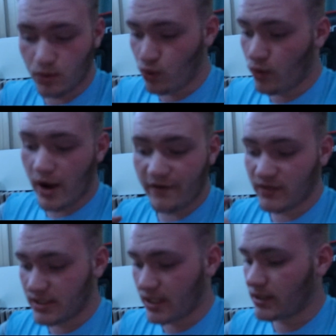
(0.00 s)
who I have
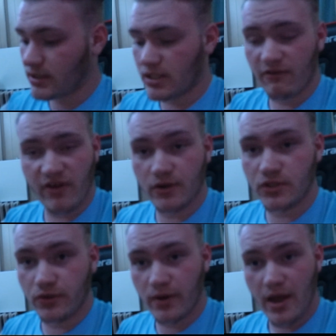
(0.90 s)
to send this stuff out
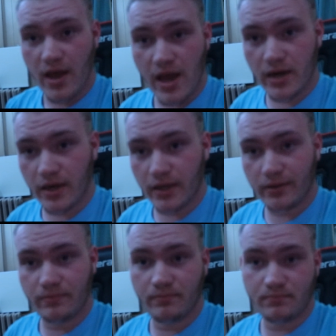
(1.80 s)
to, and I